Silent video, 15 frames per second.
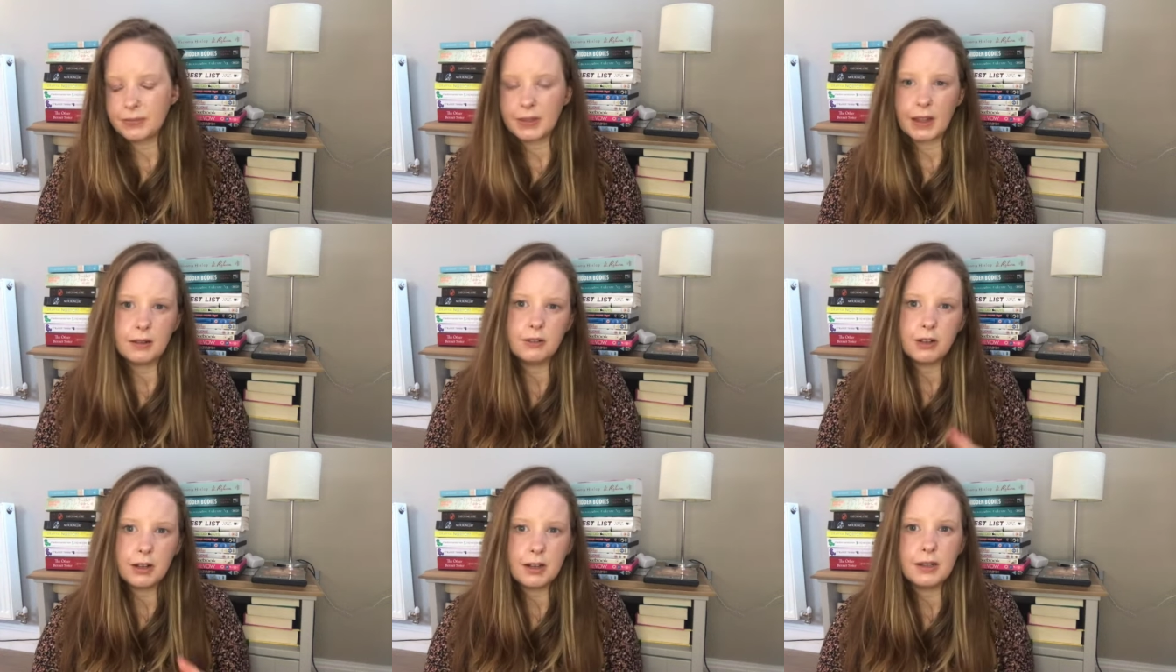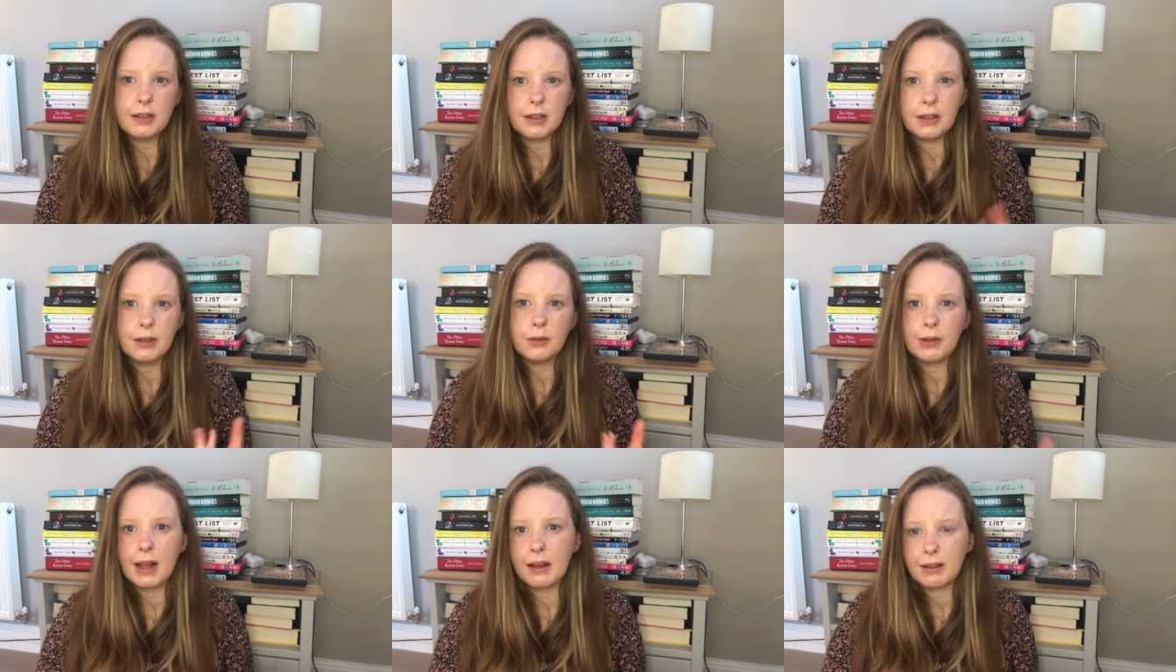I'm trying to do this
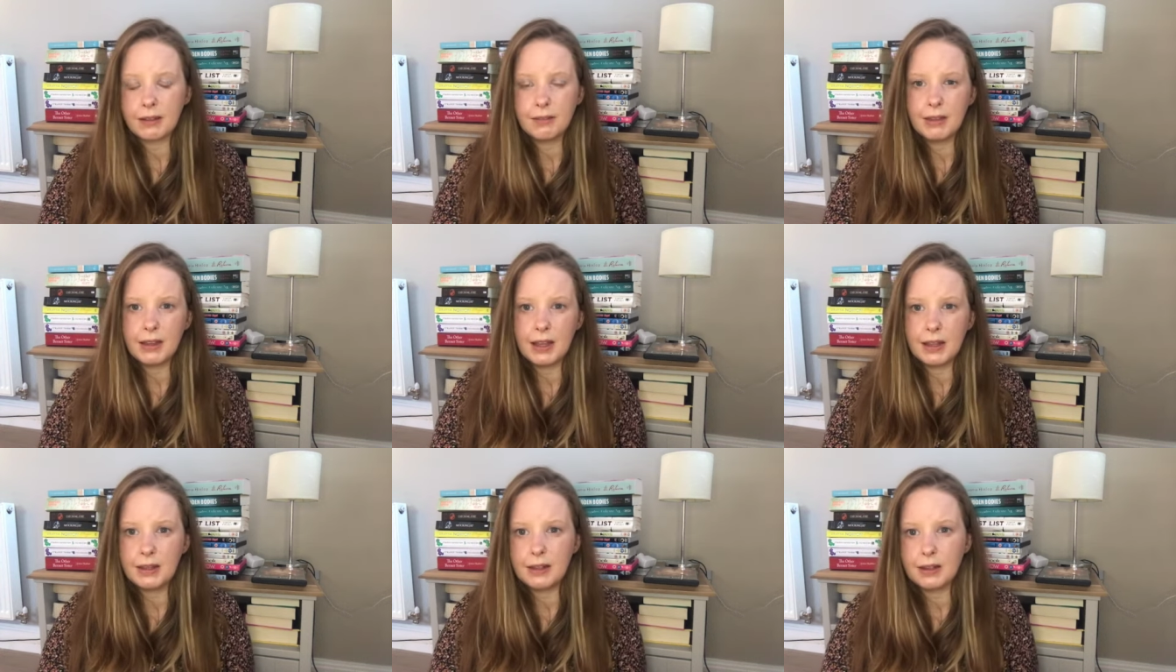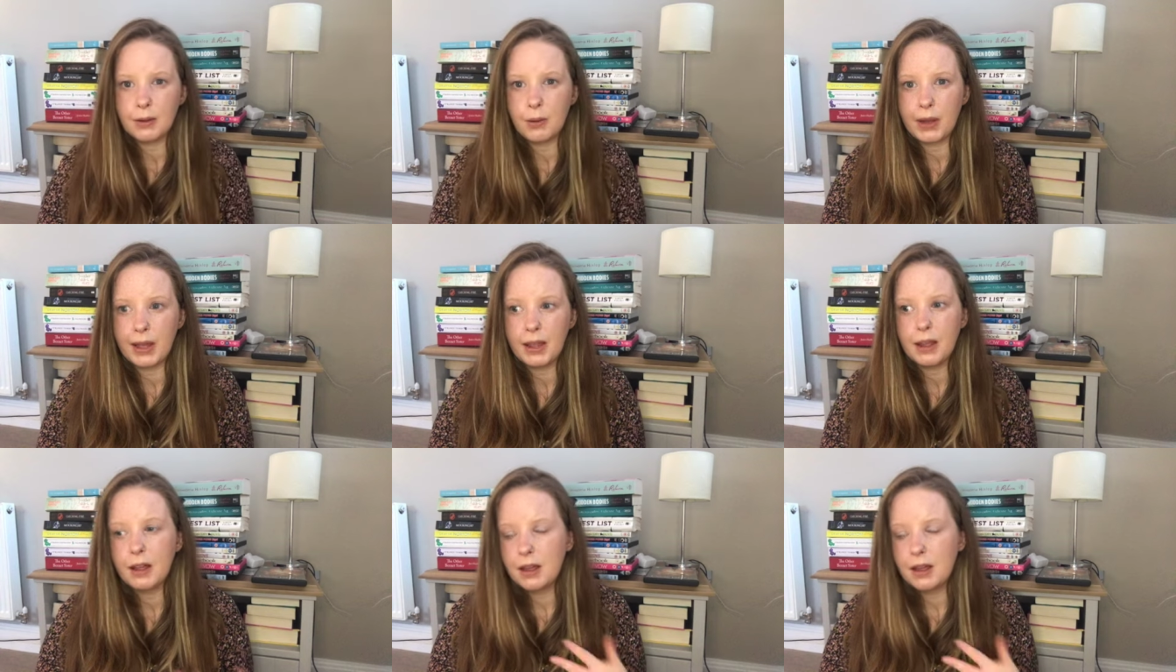without giving the ending away,